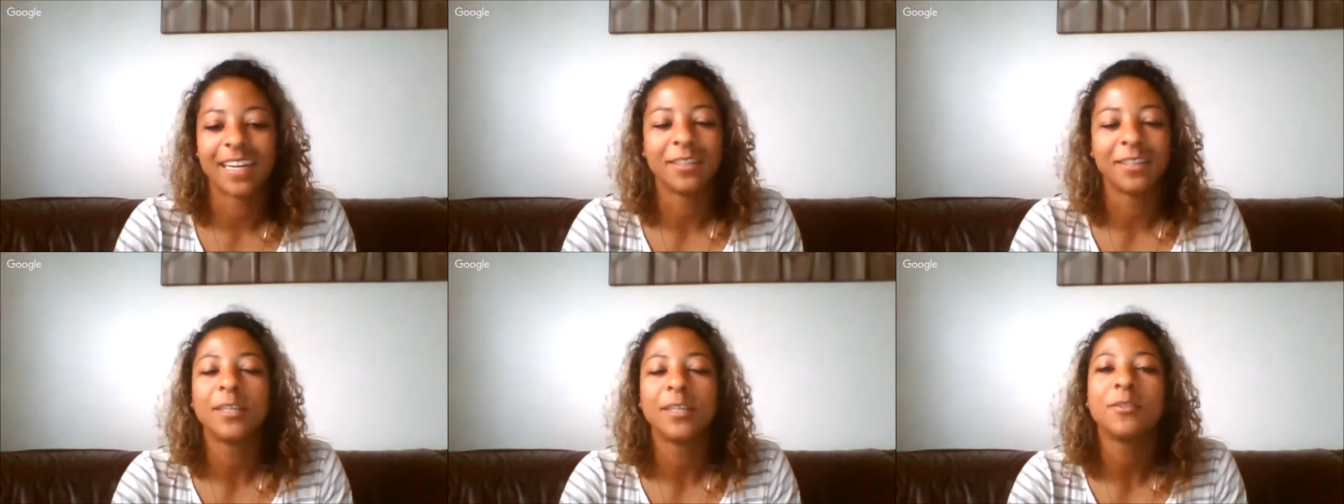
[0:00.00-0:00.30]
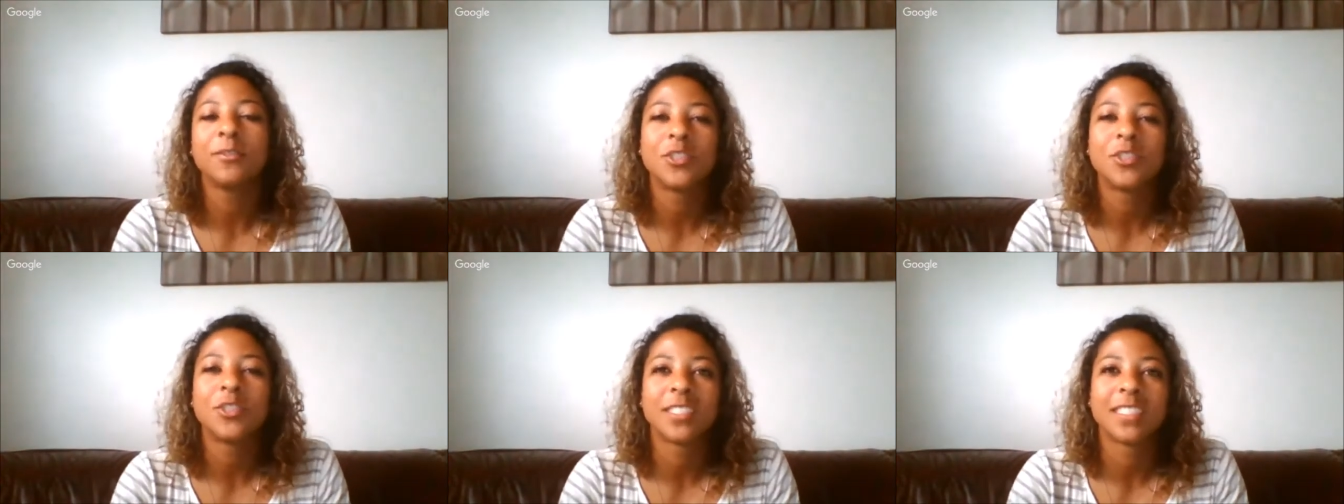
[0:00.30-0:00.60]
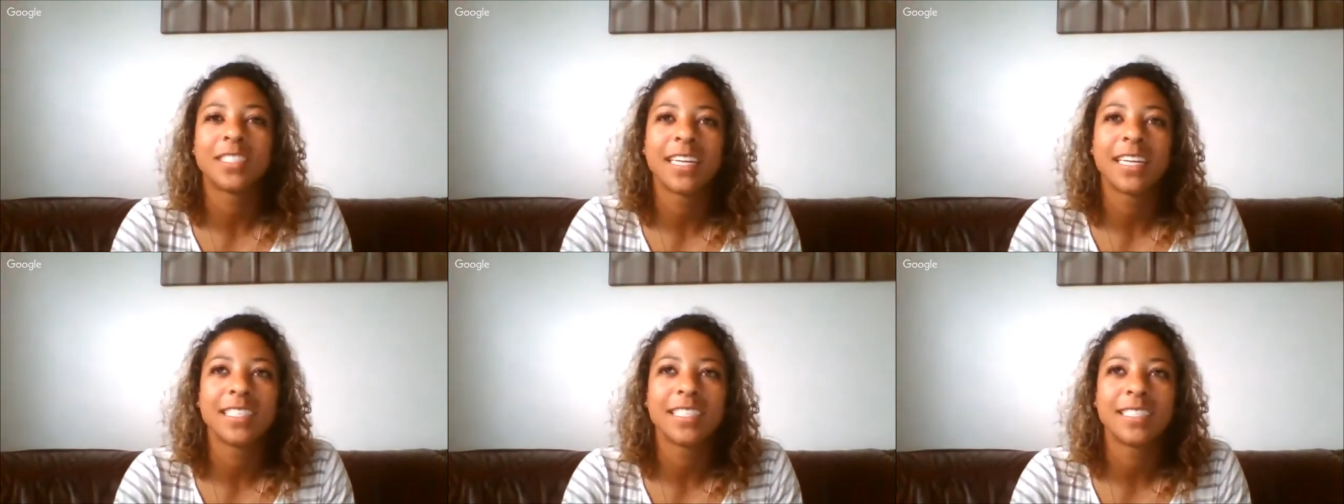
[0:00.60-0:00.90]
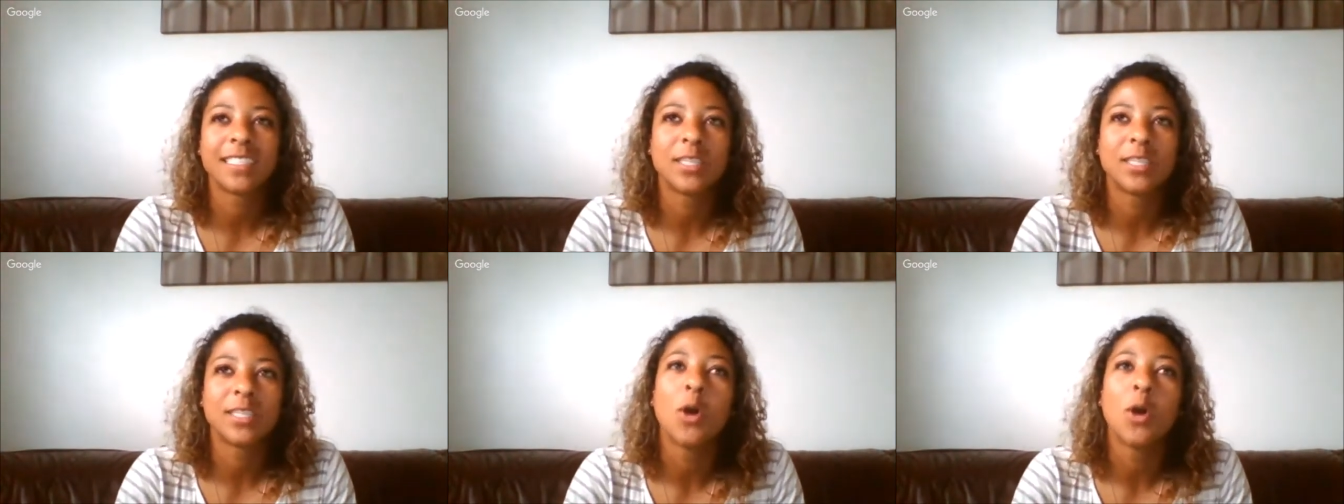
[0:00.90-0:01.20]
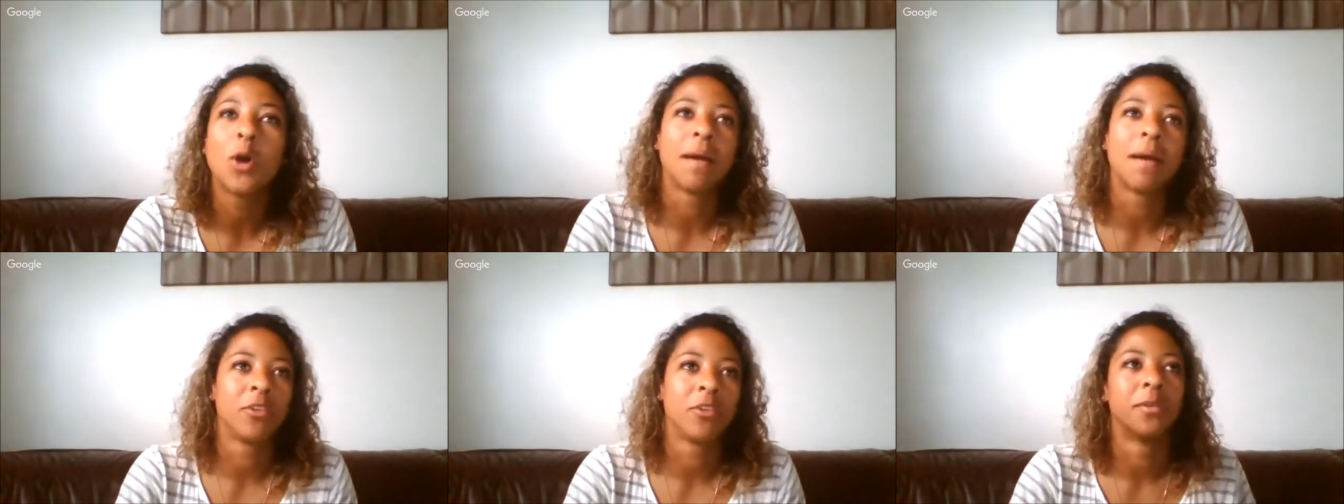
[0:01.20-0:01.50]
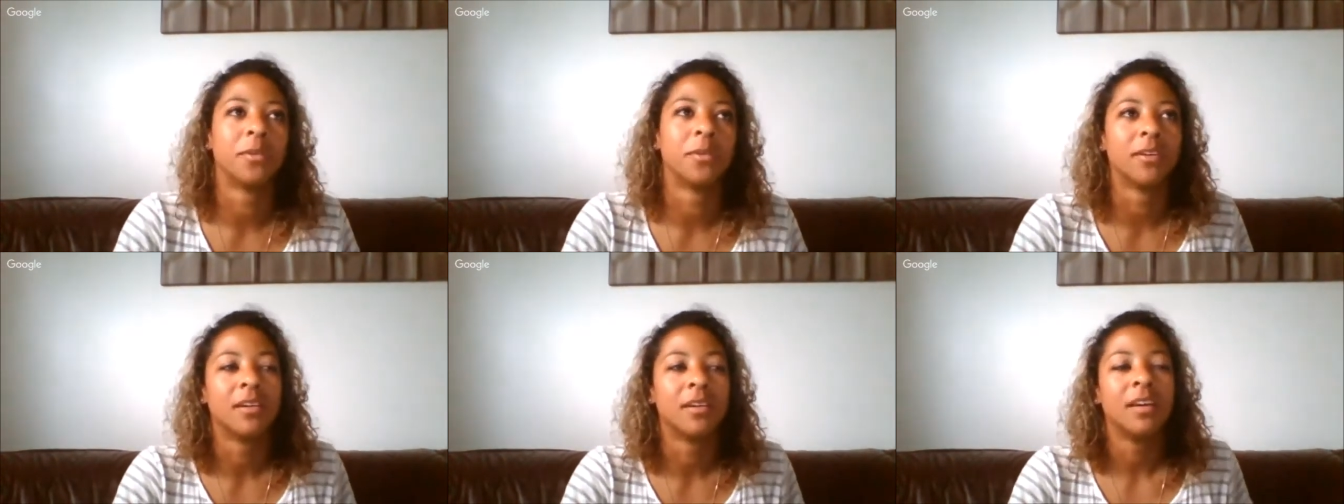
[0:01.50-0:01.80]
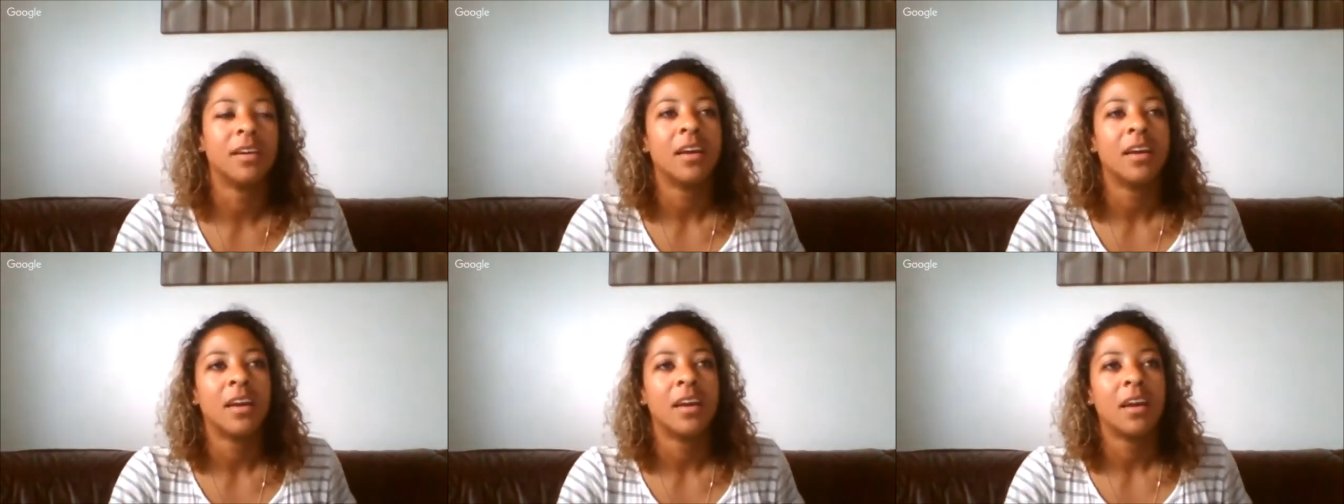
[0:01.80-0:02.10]
It was just like so memorable,
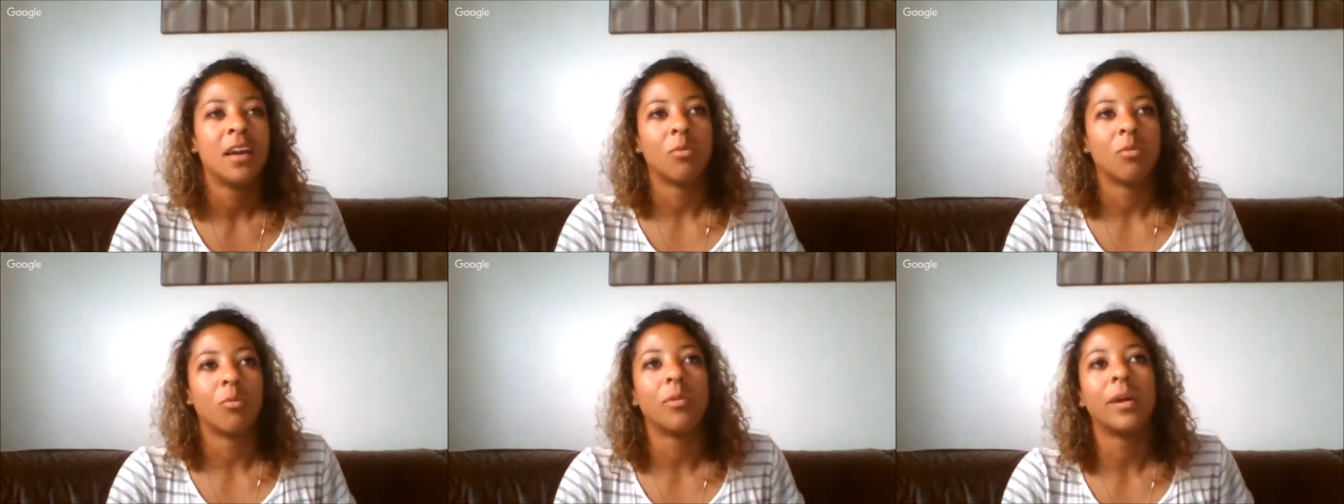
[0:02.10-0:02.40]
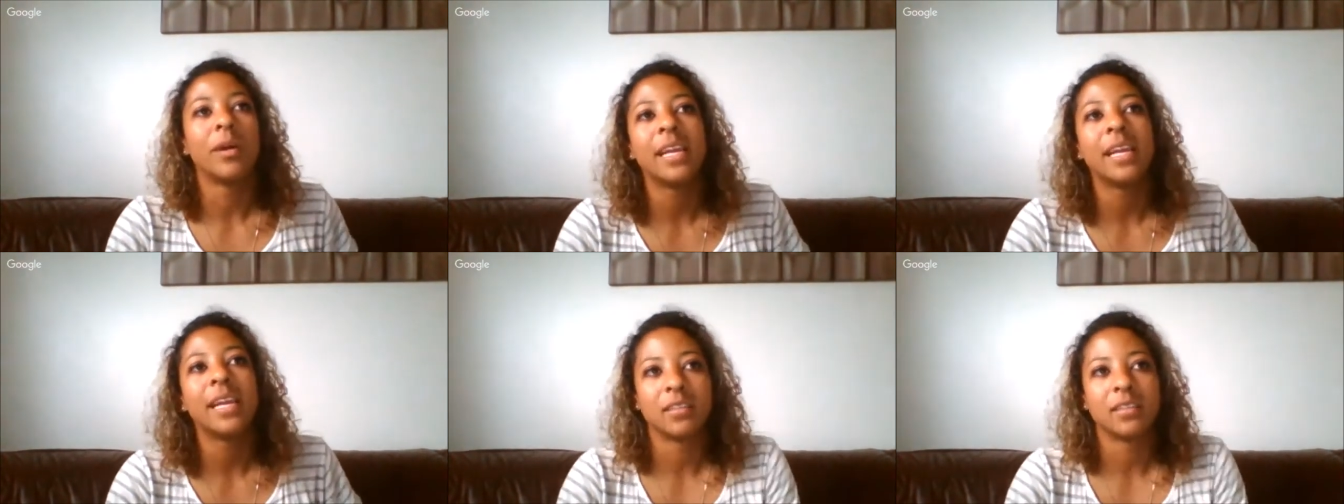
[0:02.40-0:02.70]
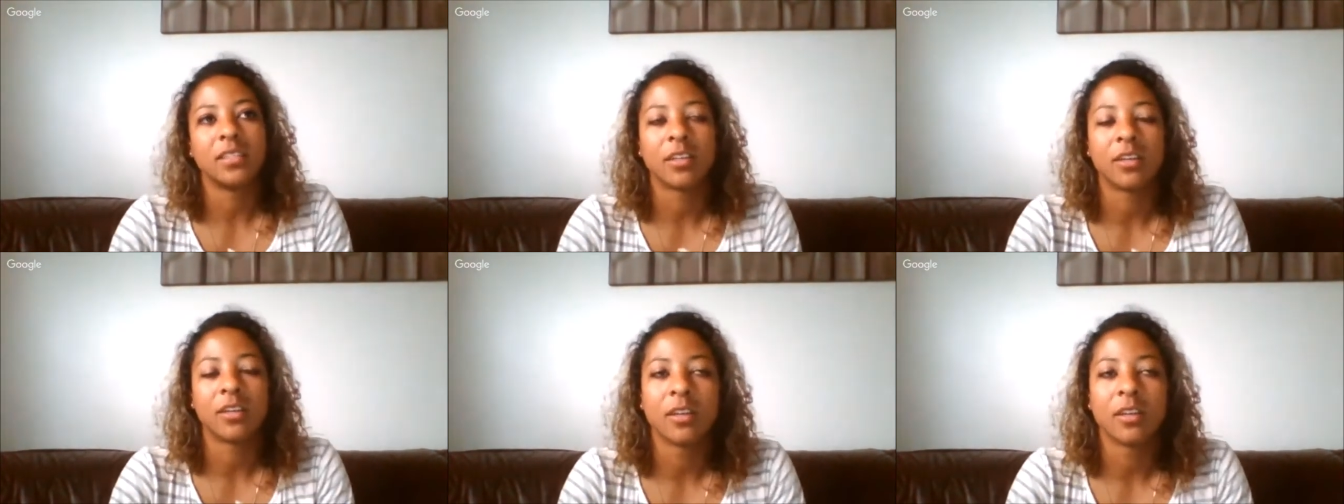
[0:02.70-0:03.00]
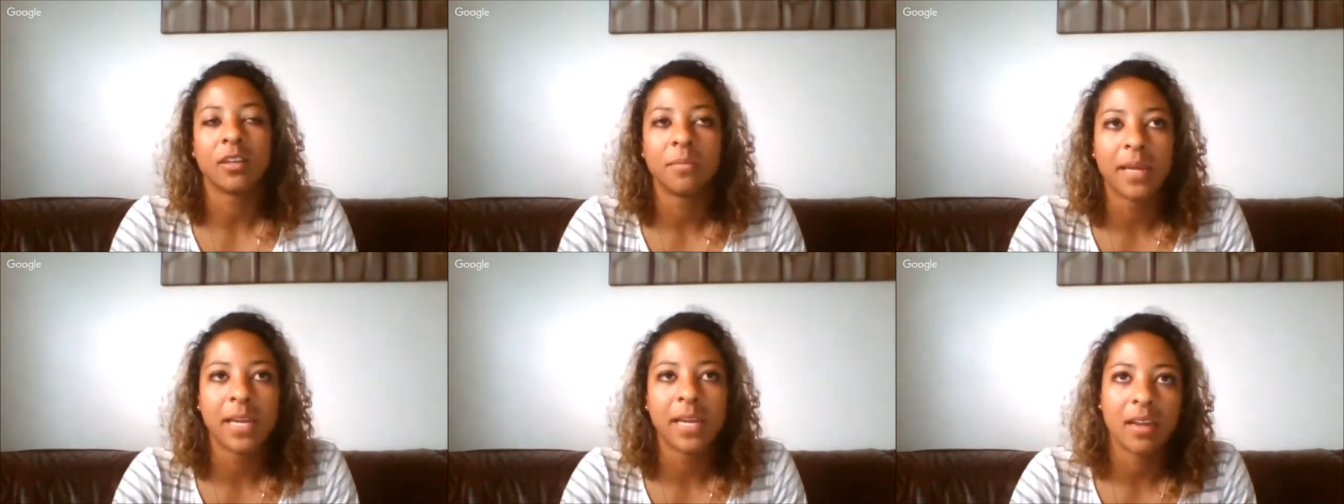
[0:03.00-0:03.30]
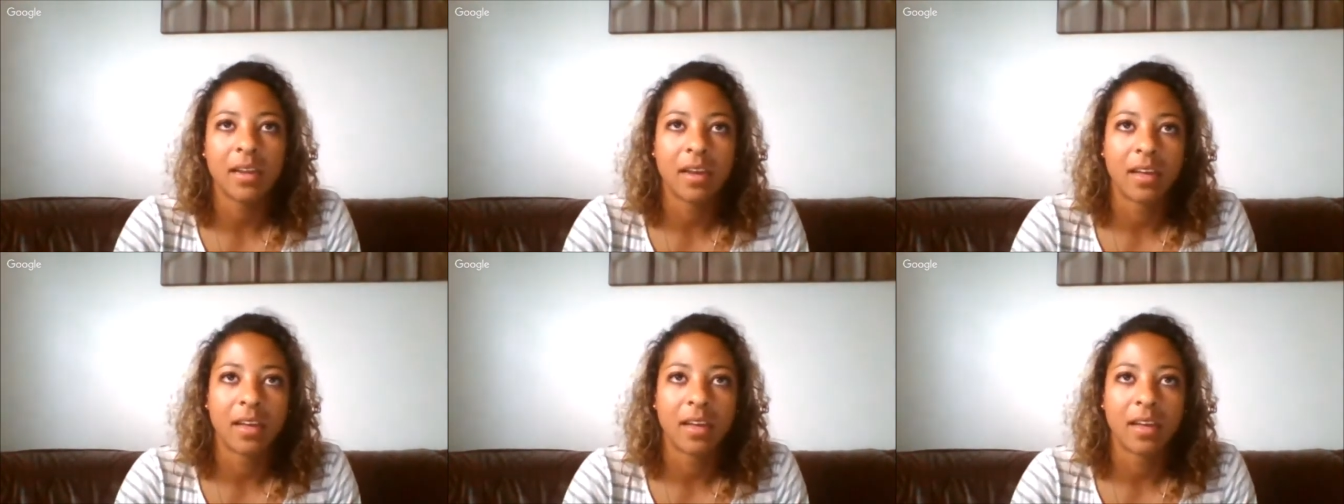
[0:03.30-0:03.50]
winning the tournament, uh,